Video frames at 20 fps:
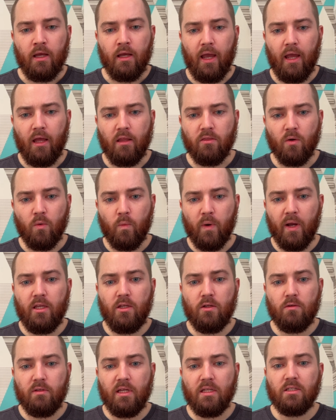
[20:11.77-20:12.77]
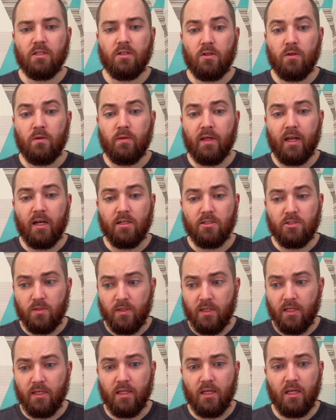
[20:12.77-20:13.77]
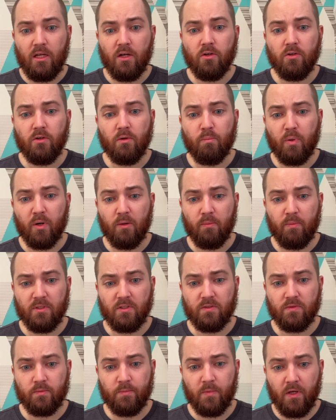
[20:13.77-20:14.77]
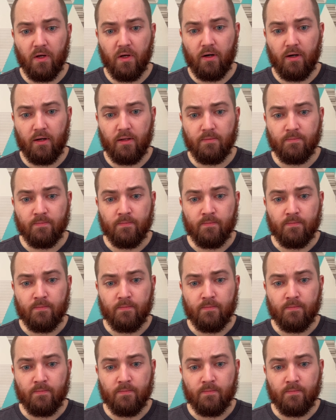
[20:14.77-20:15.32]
And the way you need to do that is you need to hear your purpose from God.